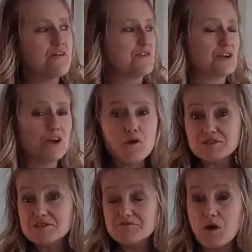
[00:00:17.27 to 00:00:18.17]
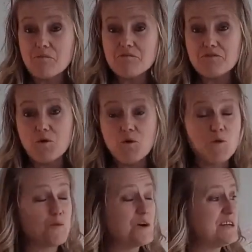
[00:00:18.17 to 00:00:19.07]
the clocks have gone
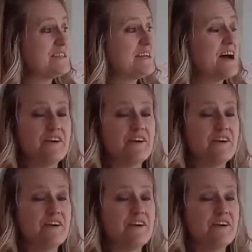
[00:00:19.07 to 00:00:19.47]
forward